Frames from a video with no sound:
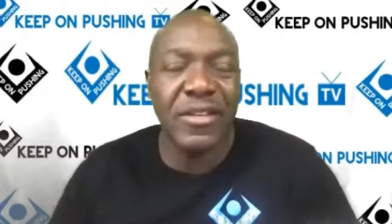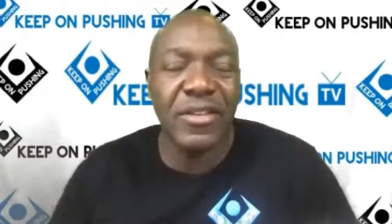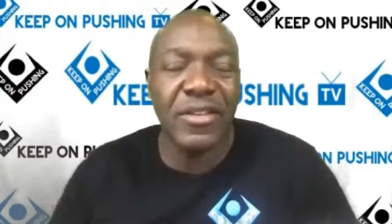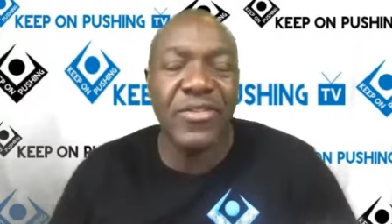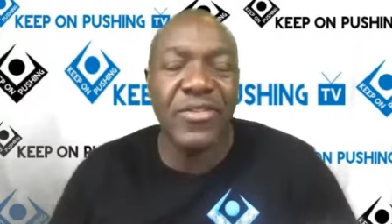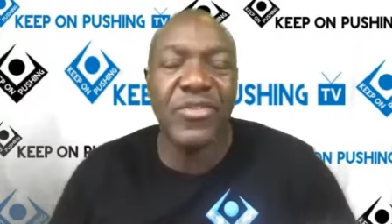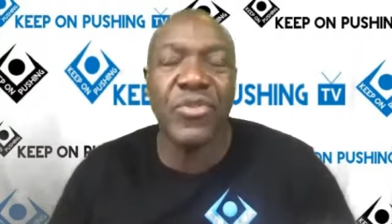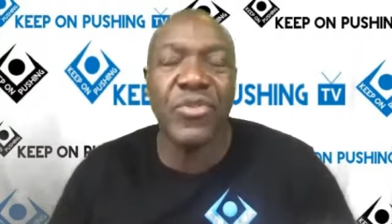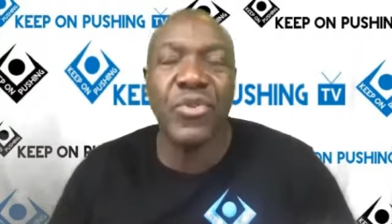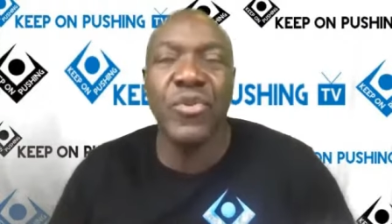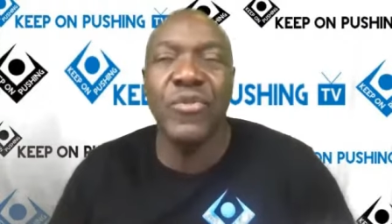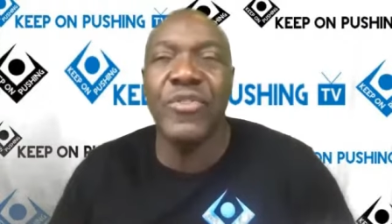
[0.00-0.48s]
the
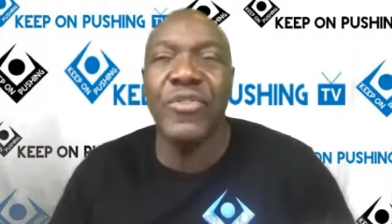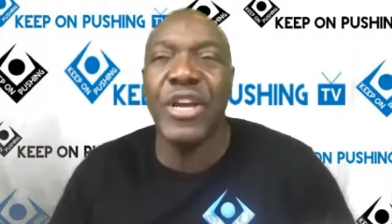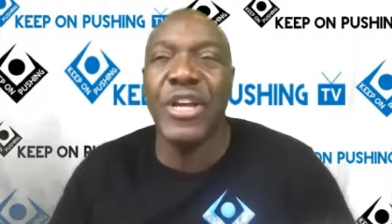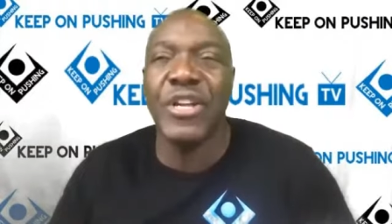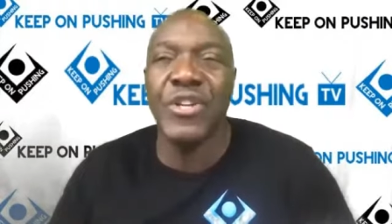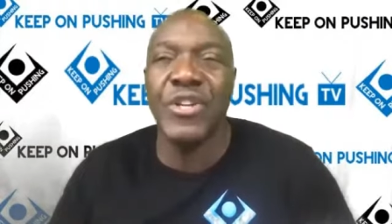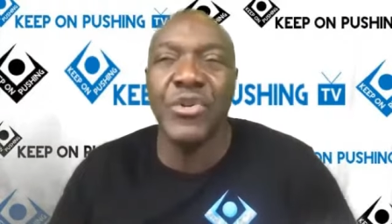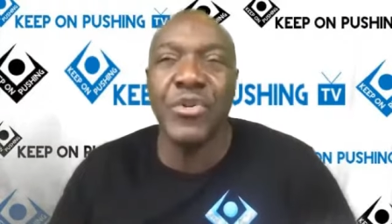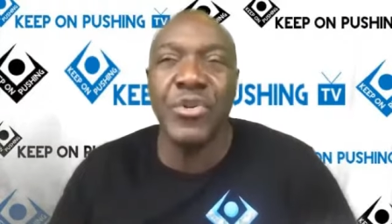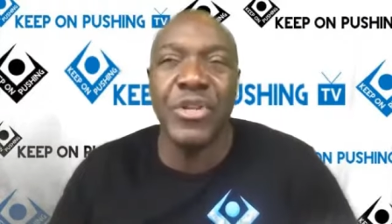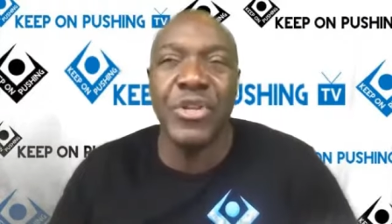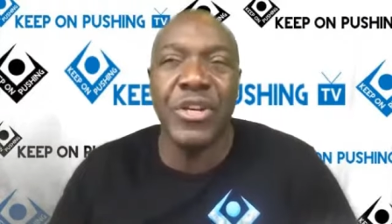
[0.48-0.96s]
Soviet
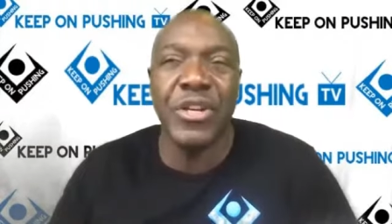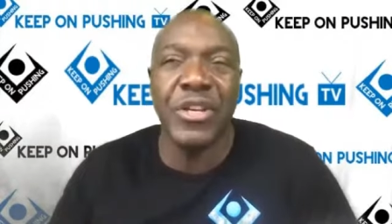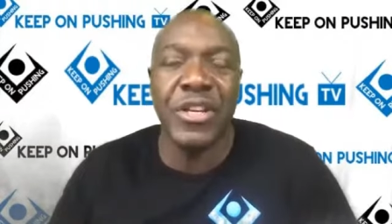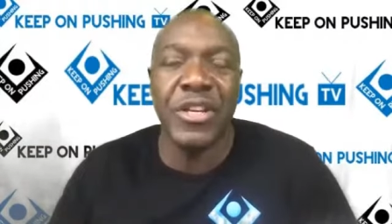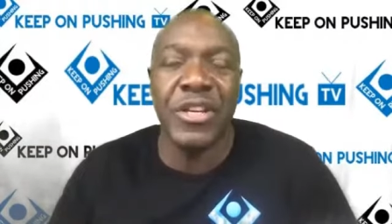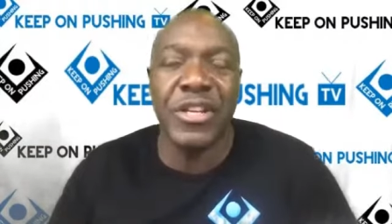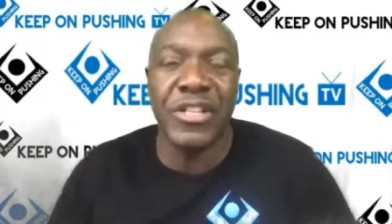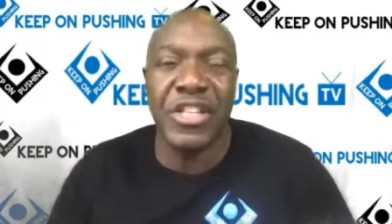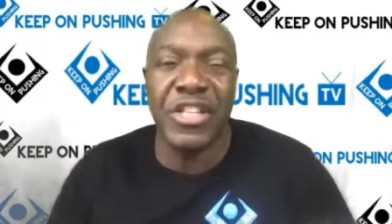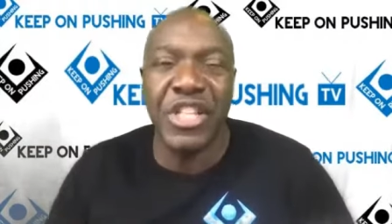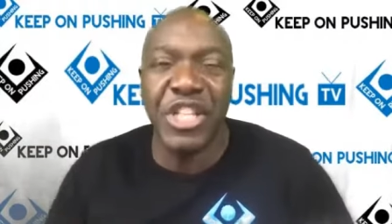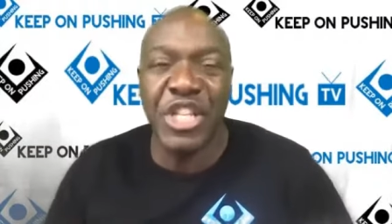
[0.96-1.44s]
Union, a
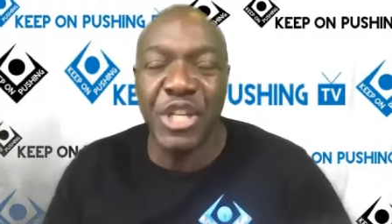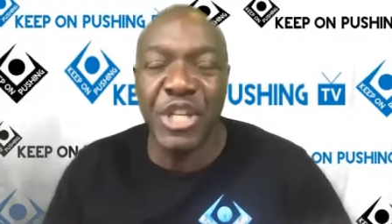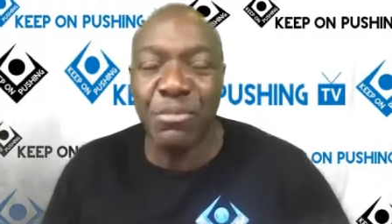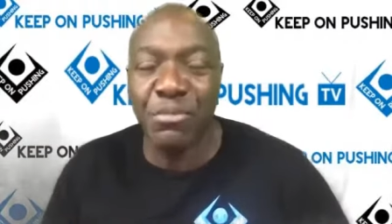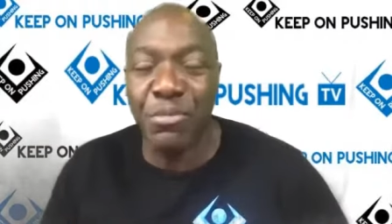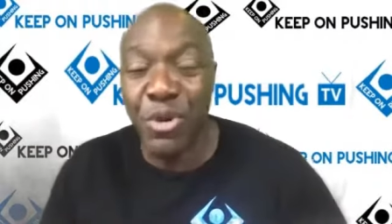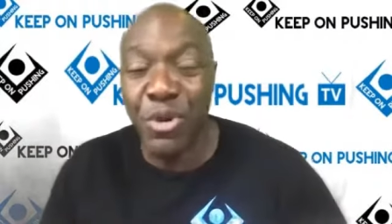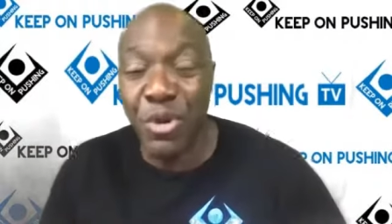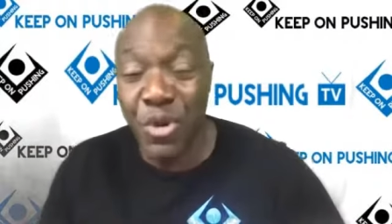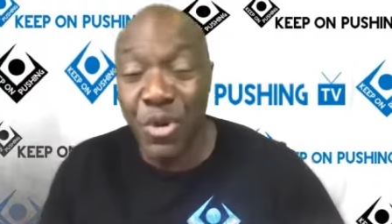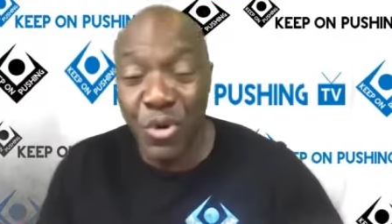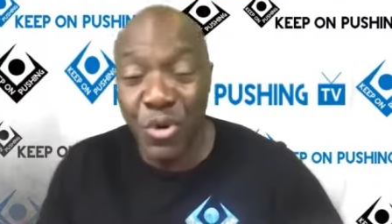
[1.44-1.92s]

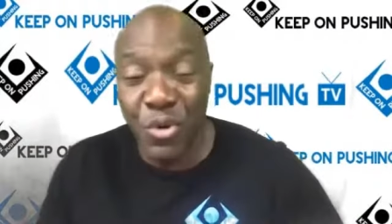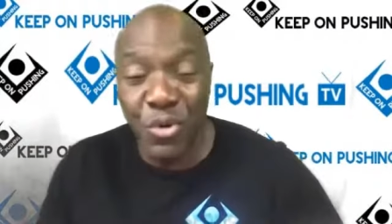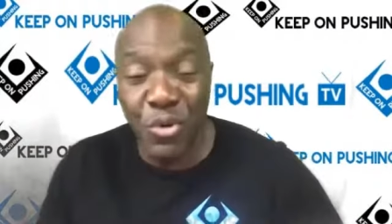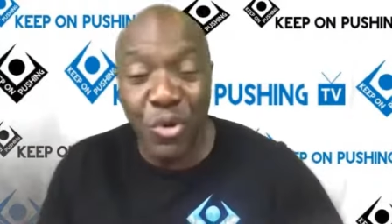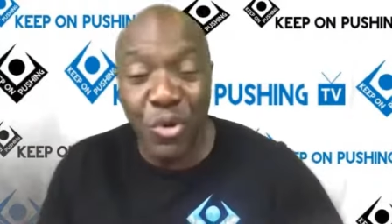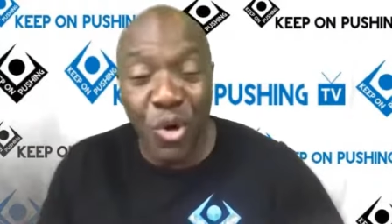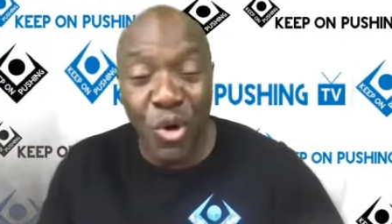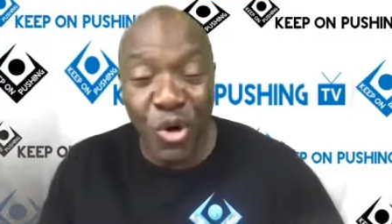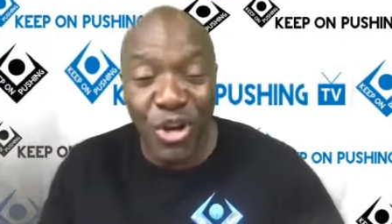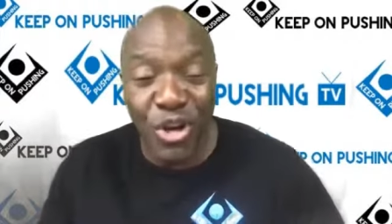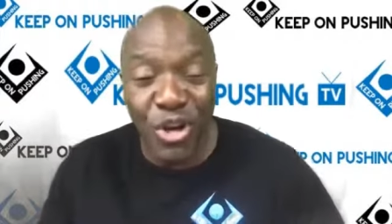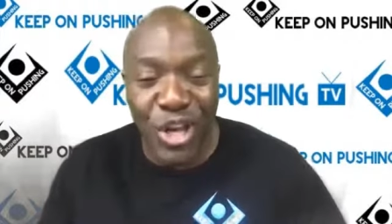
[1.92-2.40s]
team who
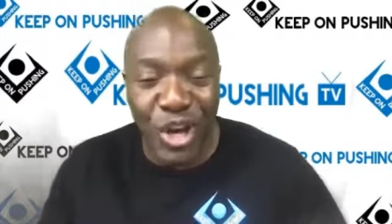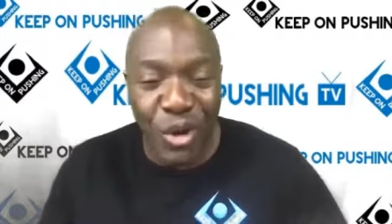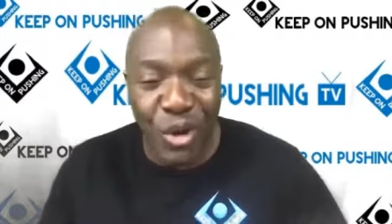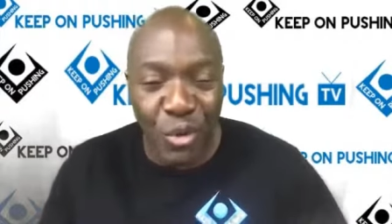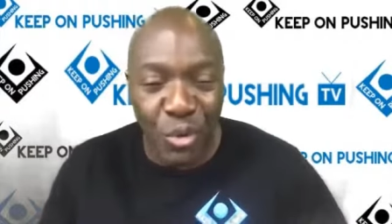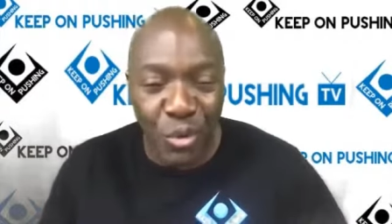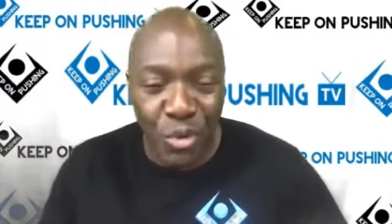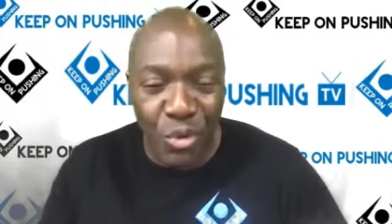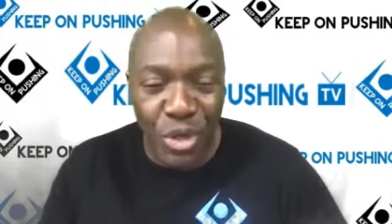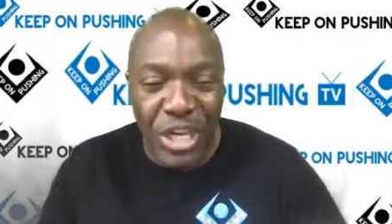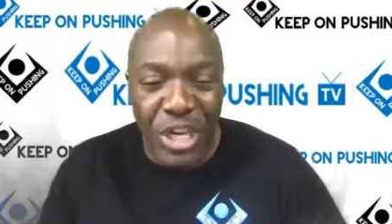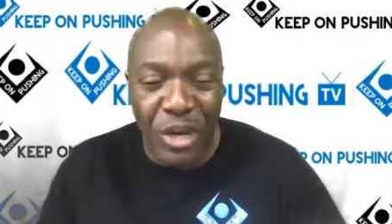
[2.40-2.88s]
only a
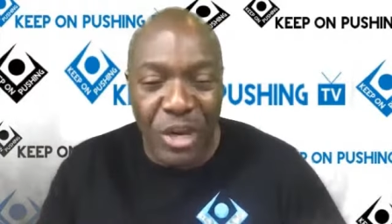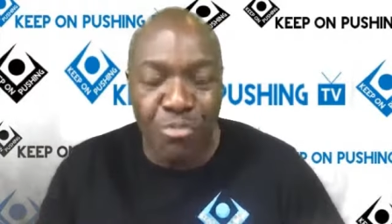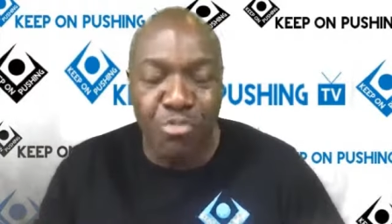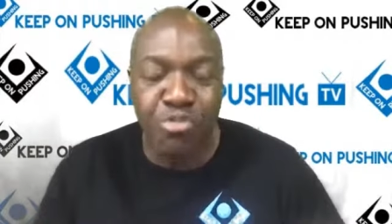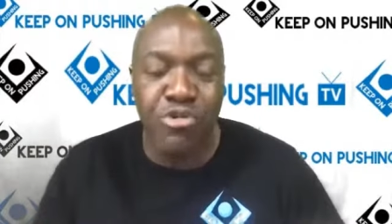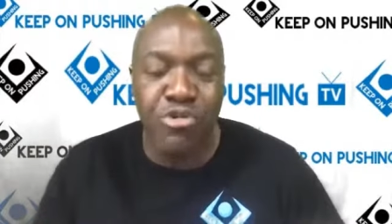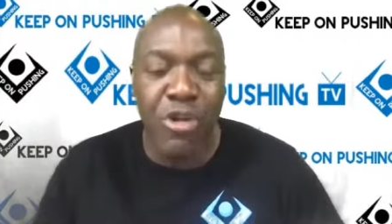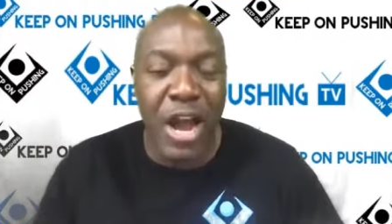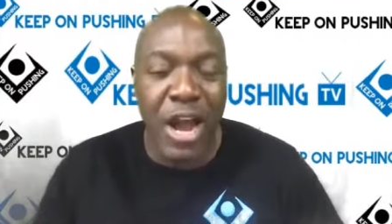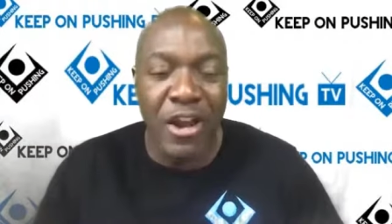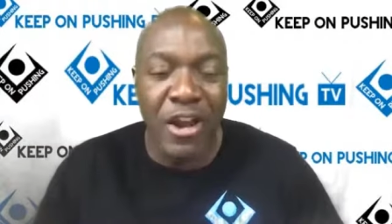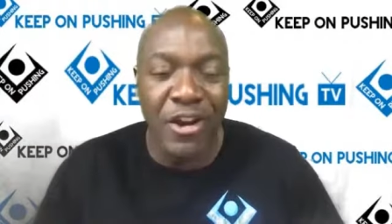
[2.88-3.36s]
week
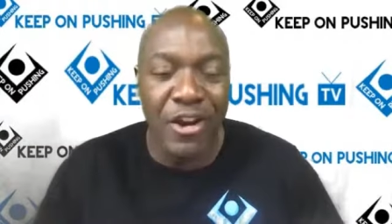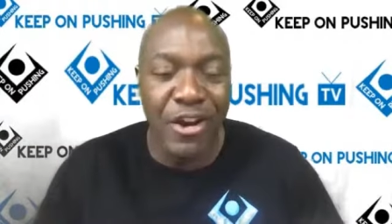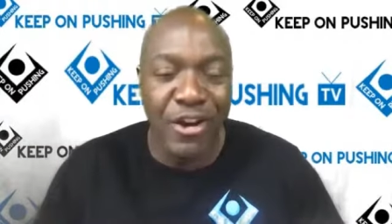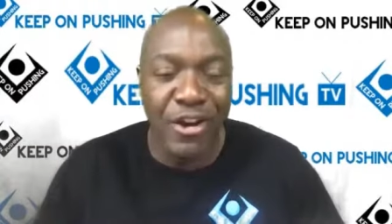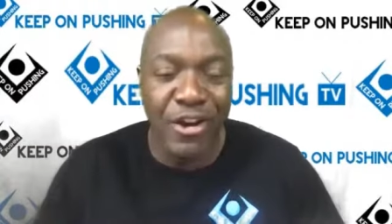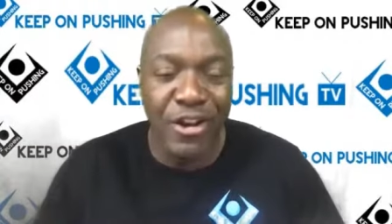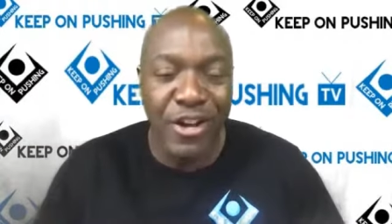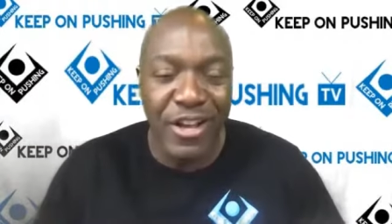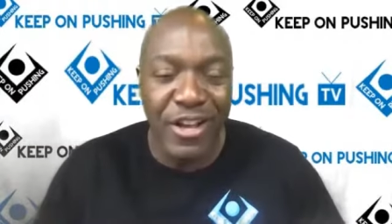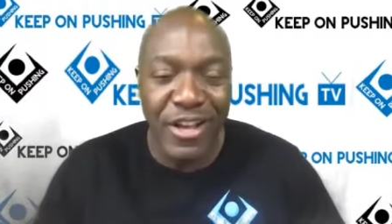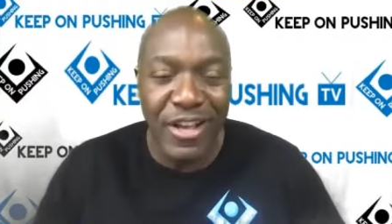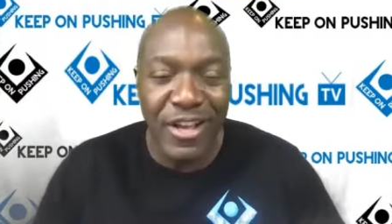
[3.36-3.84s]
prior
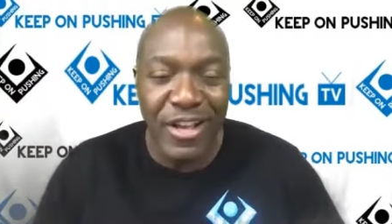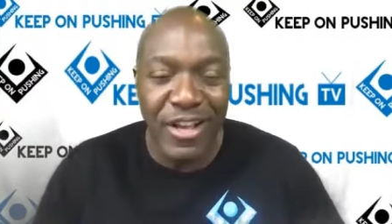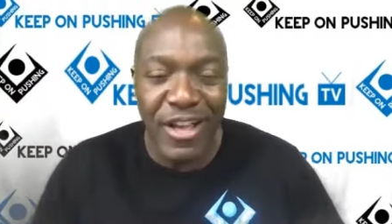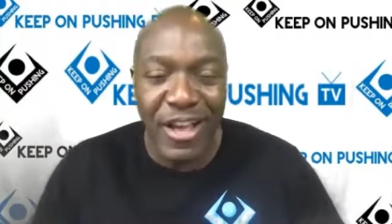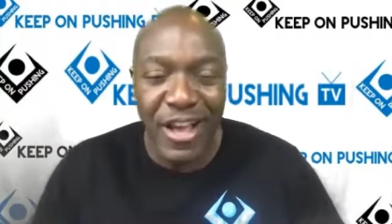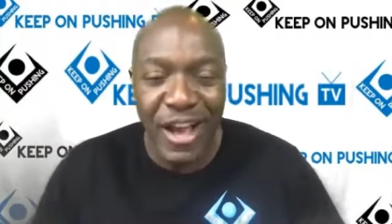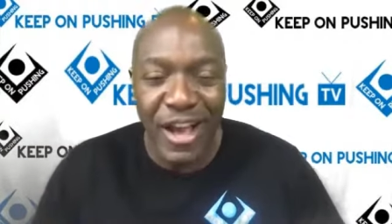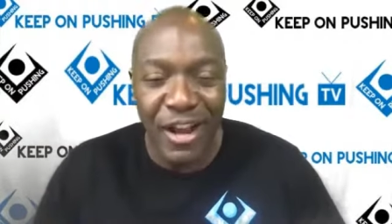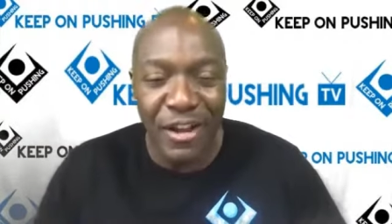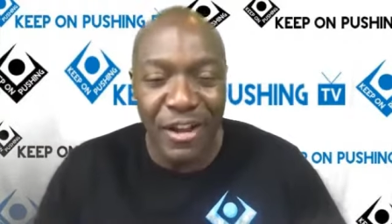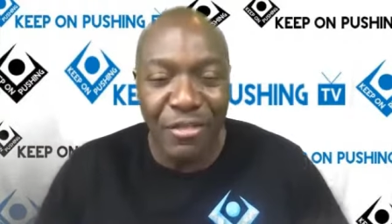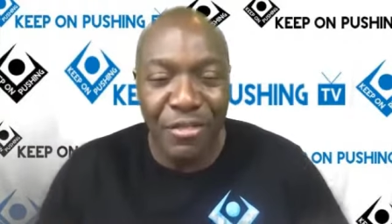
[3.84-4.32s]

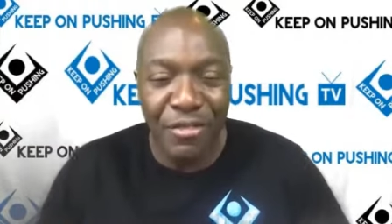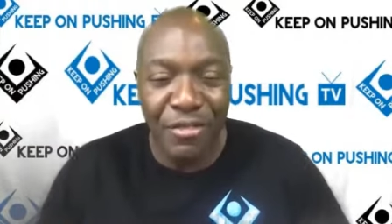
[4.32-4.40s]
had